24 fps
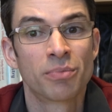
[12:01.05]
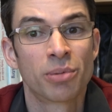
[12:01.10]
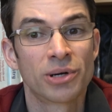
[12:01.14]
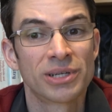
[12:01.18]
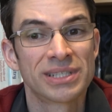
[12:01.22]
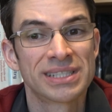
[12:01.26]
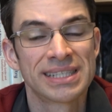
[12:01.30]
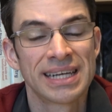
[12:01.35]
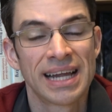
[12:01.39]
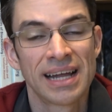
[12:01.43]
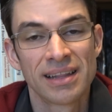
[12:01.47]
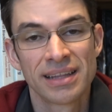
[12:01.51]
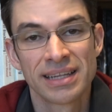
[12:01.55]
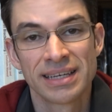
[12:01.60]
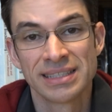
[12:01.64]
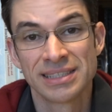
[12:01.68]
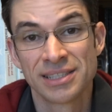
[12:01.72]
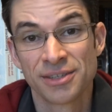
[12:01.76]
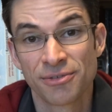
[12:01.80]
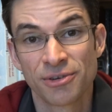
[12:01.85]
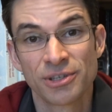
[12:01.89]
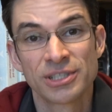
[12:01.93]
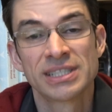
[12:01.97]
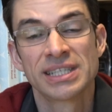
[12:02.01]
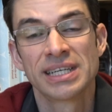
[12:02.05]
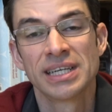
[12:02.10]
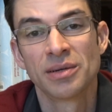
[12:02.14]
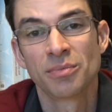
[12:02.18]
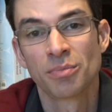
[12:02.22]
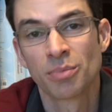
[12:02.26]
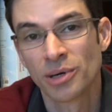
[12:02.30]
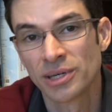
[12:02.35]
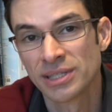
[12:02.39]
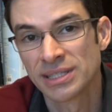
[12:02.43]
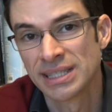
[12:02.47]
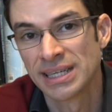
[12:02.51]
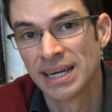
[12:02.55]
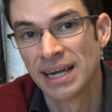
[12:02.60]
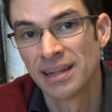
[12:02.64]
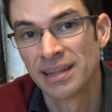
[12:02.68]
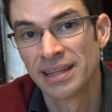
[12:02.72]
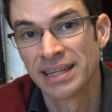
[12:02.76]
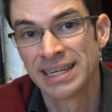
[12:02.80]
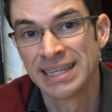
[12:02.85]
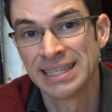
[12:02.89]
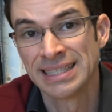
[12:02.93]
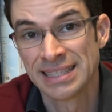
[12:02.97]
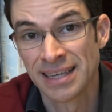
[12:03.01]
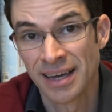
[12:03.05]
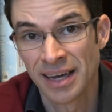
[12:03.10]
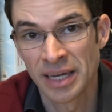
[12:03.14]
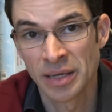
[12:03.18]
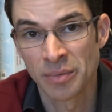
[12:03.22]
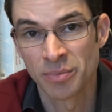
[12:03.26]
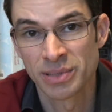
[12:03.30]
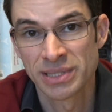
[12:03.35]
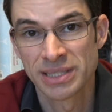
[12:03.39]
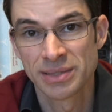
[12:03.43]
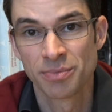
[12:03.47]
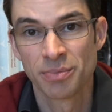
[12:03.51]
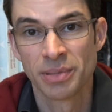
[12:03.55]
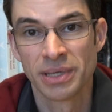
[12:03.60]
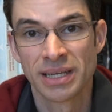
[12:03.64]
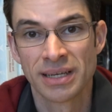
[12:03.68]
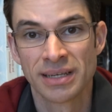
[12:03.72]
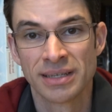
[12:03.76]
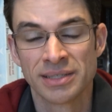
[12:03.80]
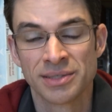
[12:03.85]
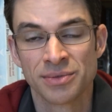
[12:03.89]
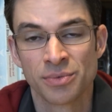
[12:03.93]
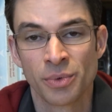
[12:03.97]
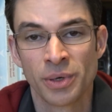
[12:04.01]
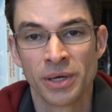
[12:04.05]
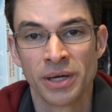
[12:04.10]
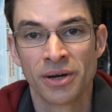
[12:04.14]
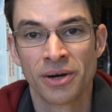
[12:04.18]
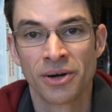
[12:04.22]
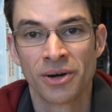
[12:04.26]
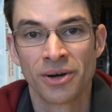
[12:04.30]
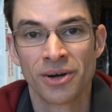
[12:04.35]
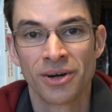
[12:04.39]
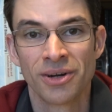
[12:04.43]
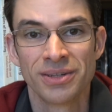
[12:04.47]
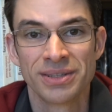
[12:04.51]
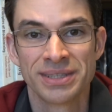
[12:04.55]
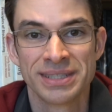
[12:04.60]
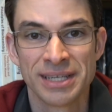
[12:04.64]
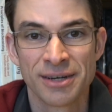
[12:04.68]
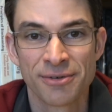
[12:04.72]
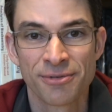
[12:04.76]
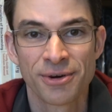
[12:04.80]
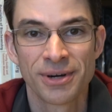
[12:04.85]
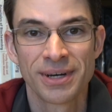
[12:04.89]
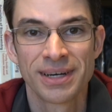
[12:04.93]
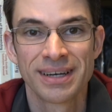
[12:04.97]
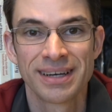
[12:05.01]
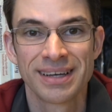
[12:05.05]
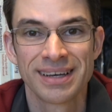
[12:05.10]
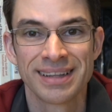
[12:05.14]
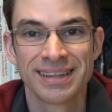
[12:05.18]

personality, diversity and personality types, because we are all different.